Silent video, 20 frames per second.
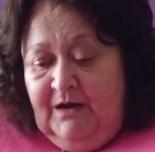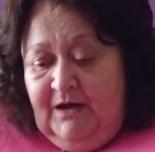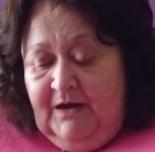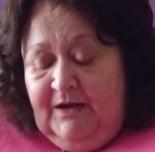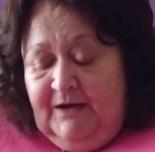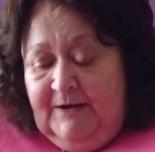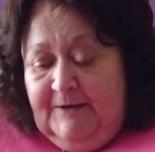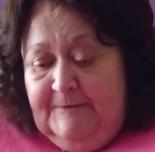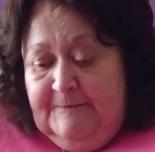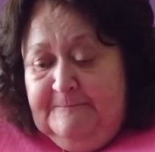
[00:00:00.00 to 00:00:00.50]

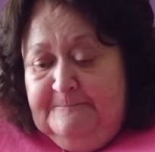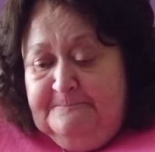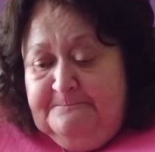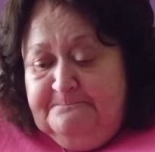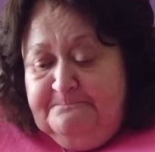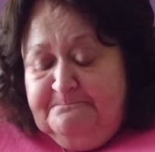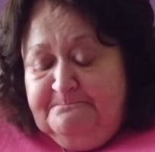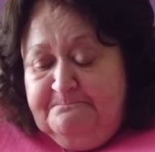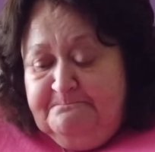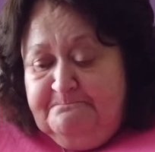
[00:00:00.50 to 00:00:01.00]
The
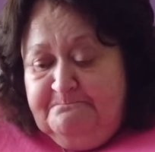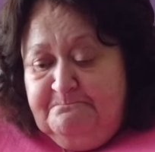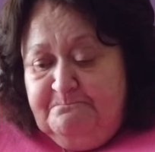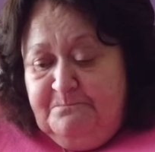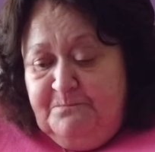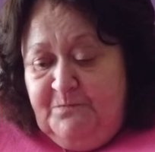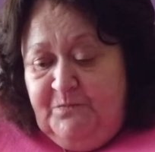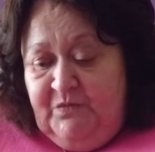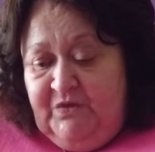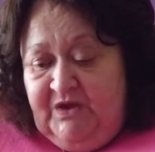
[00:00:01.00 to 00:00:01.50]

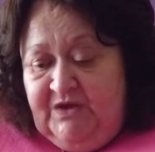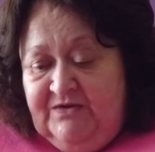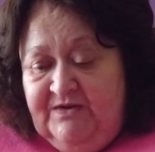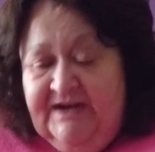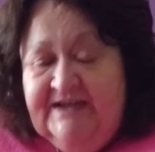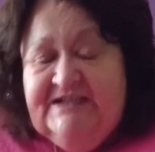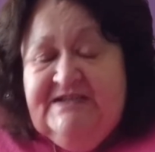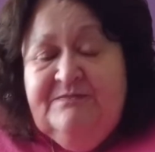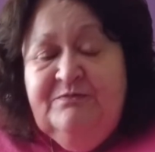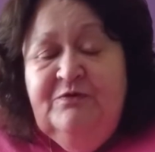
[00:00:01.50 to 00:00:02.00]

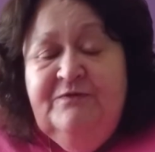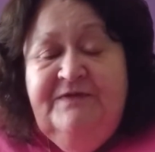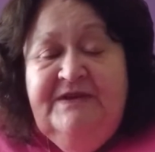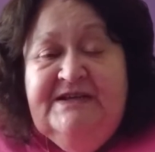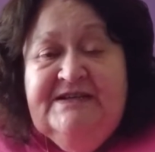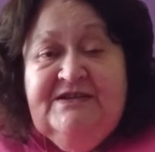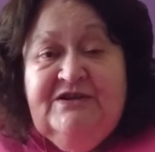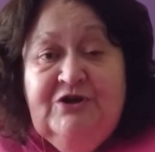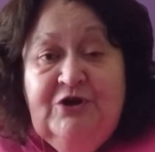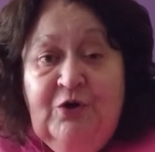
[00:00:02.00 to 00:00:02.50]
next movie
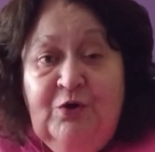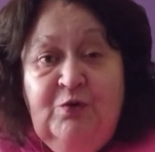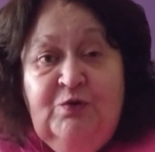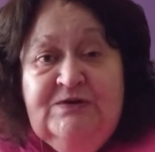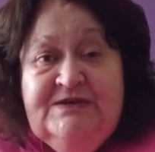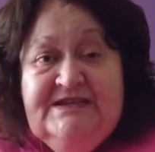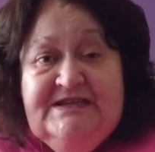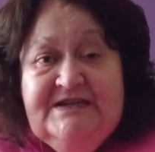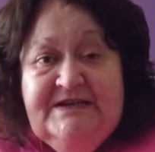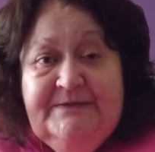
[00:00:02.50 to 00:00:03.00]
is
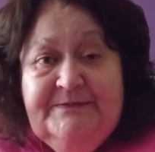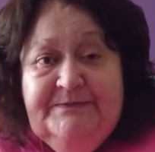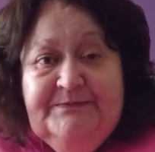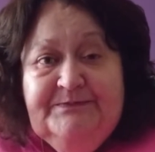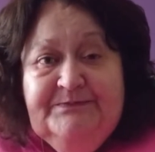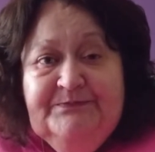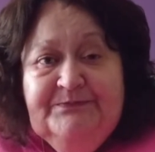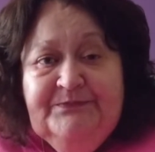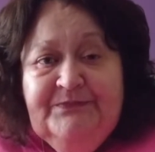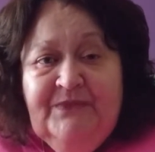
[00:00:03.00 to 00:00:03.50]
Ghost
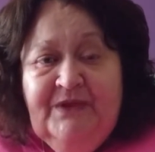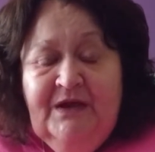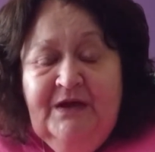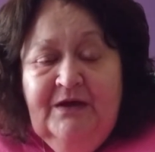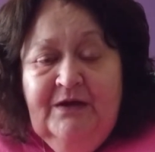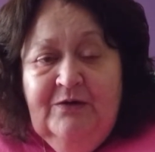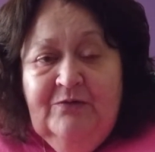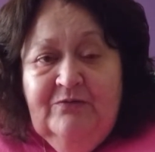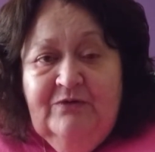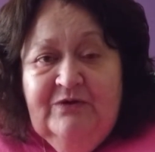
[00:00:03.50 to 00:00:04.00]

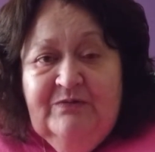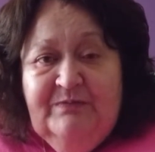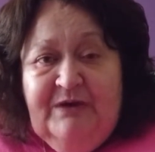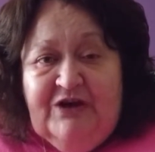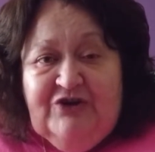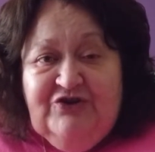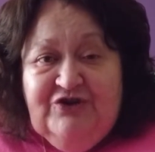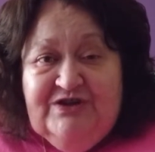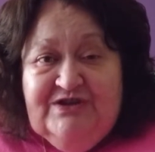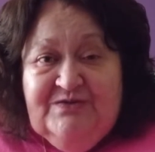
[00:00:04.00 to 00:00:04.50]
with
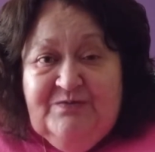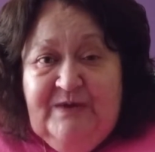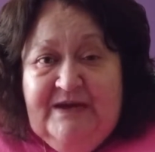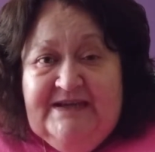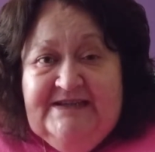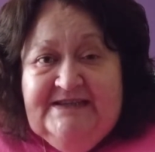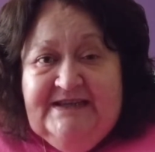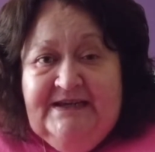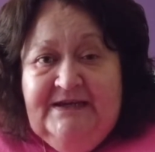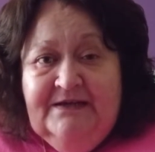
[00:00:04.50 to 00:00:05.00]
Patrick
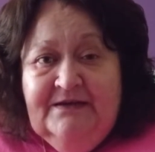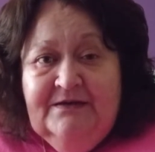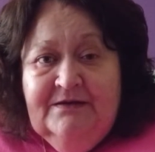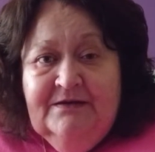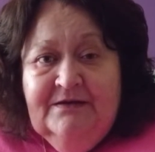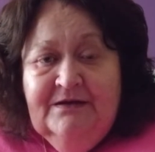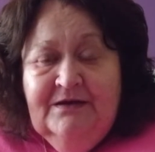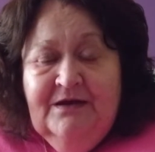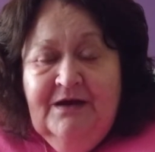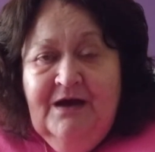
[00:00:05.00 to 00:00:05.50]
Swayze
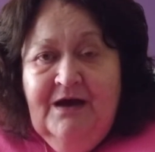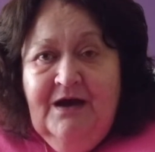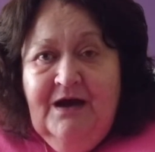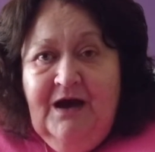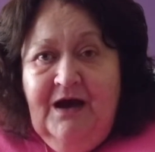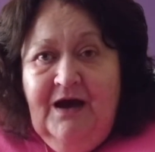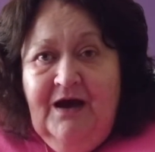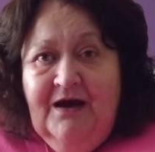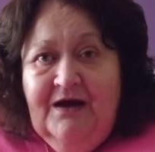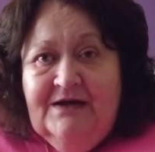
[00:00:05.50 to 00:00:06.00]

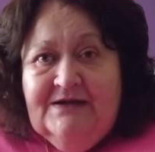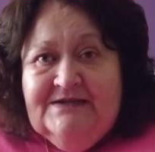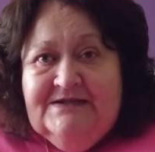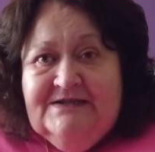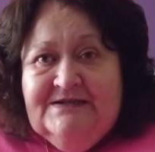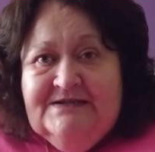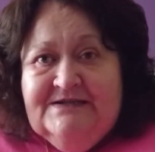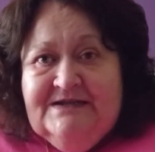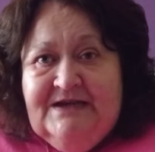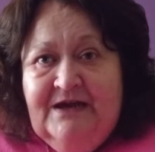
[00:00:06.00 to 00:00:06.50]

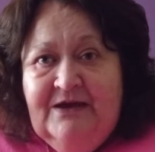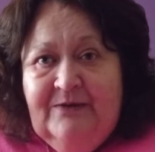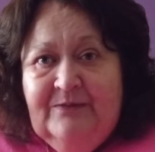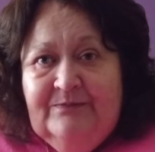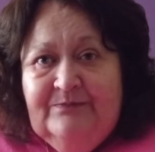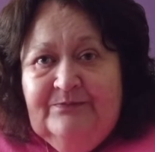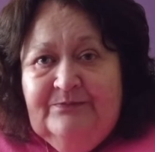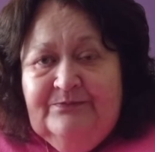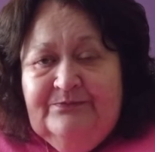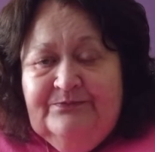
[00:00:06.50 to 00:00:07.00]
and
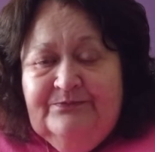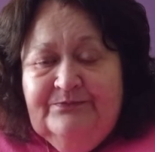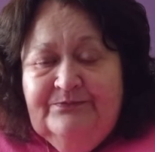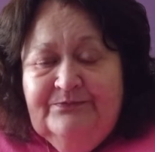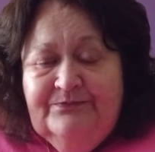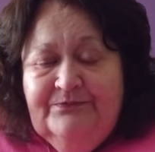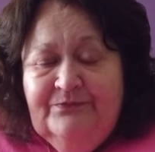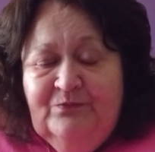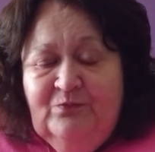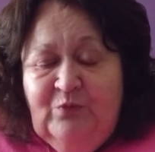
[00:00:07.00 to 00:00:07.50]

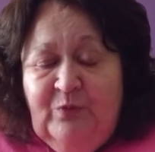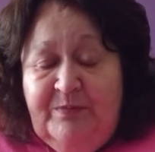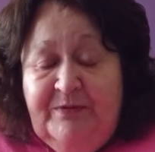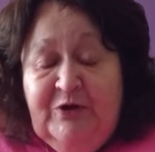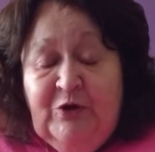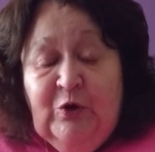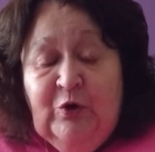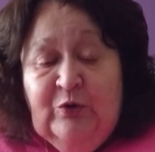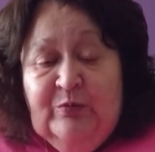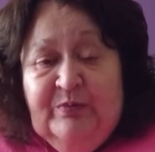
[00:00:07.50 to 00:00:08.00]
Whoopi
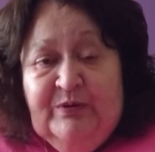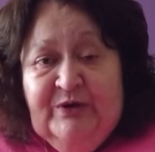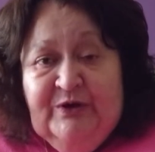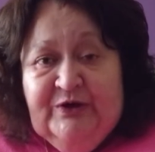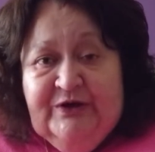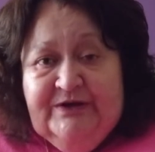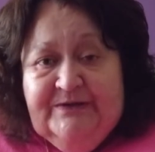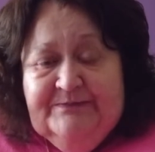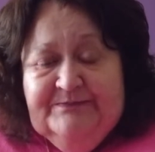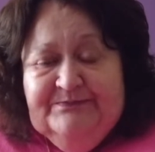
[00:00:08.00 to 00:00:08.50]

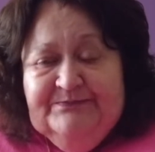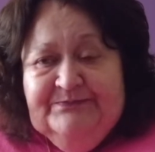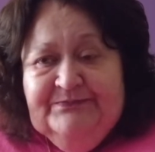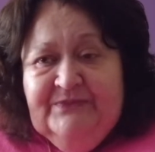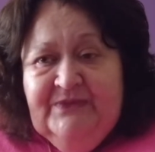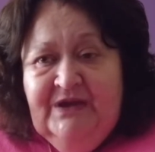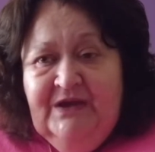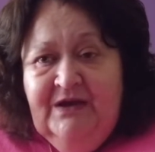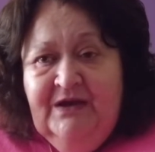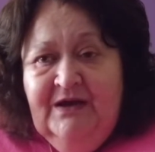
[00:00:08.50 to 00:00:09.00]
Goldberg.
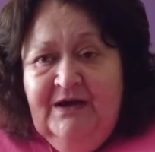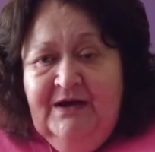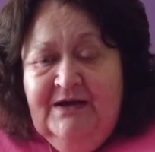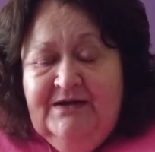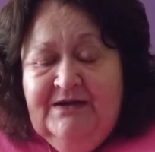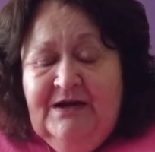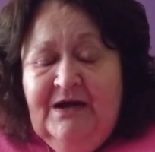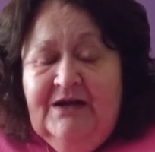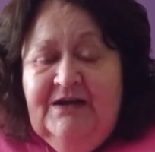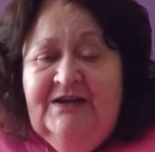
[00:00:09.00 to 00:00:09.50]

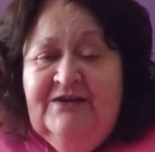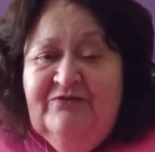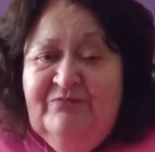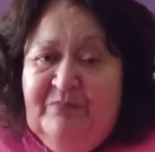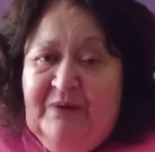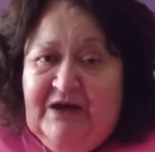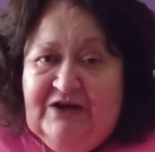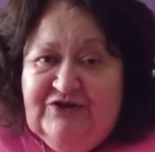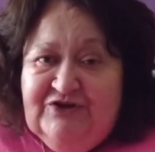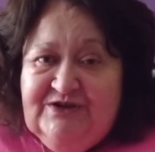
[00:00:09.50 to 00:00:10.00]
Now, I love
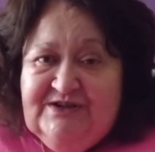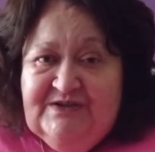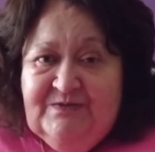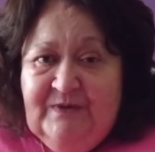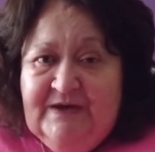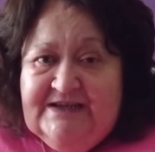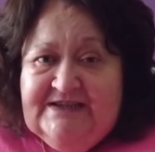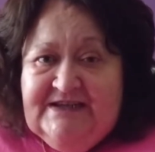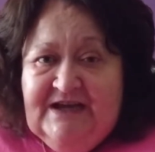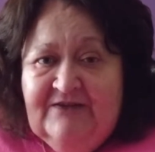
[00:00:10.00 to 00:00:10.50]
Patrick
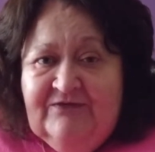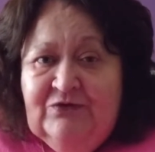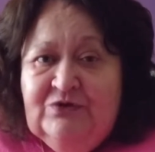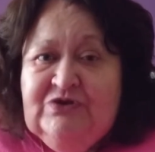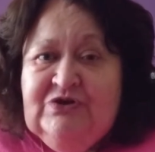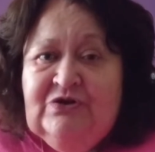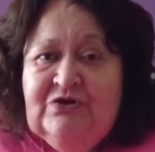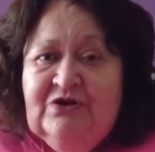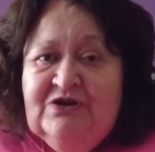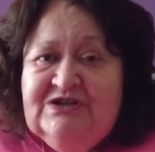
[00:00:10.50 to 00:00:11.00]
Swayze. I've
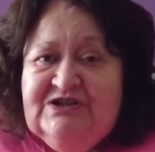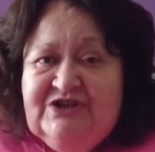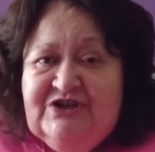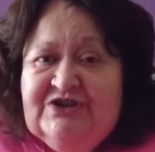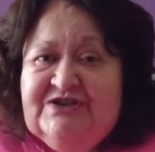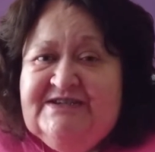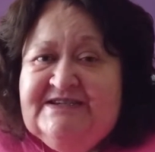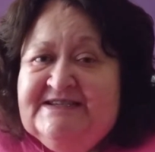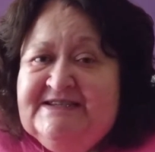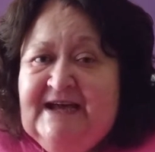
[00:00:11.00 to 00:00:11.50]
also got
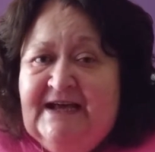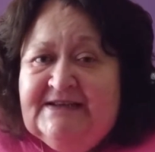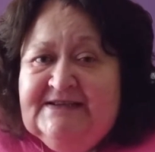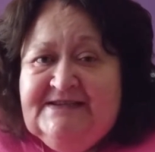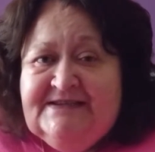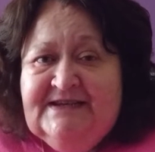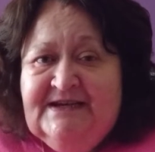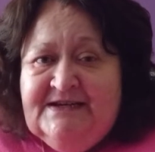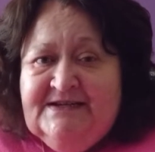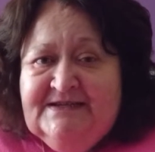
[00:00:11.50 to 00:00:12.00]
Dirty
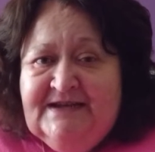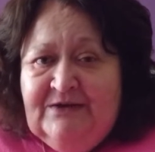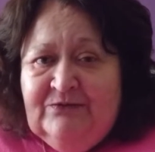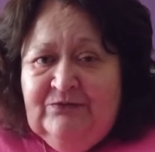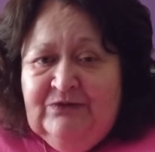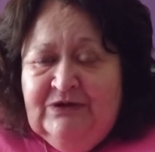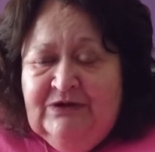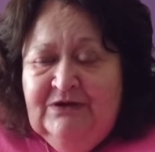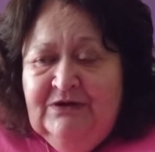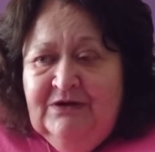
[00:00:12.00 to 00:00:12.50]
Dancing down,
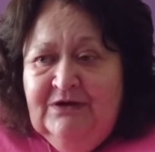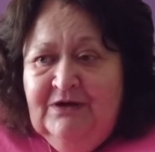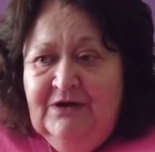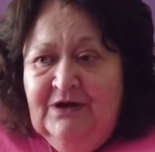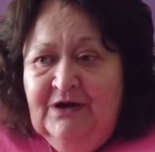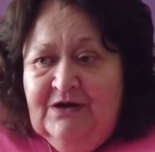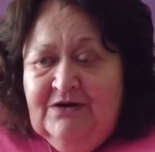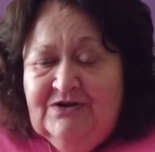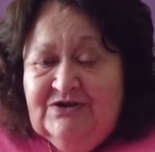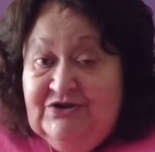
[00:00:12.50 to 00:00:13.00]

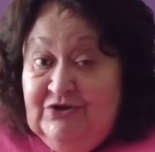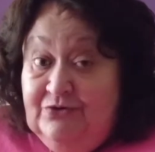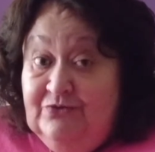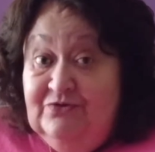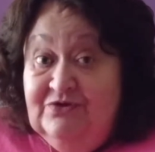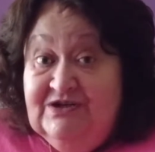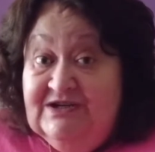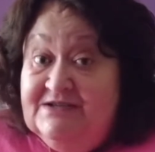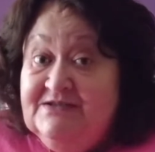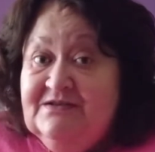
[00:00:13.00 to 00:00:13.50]
because who
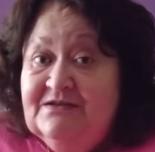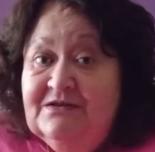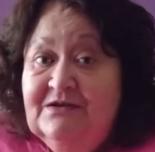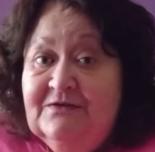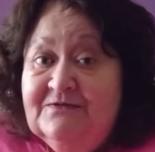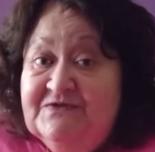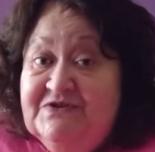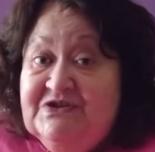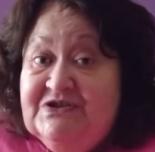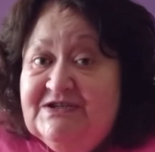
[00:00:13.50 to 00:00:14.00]
doesn't
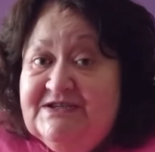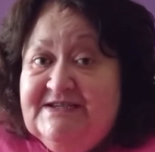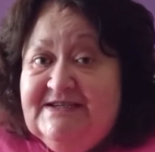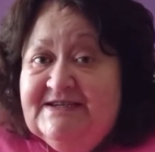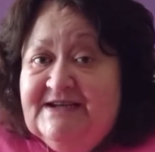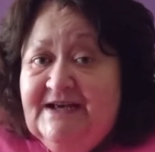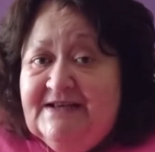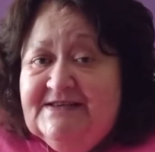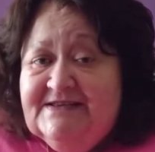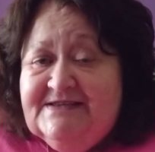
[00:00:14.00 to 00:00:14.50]
love Dirty
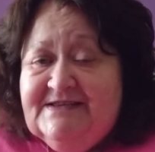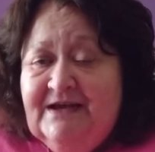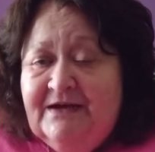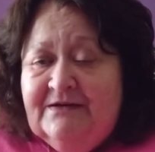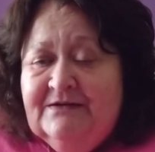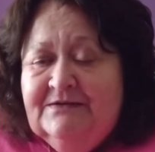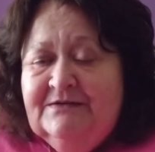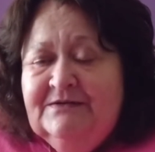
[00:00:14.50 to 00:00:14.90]
Dancing?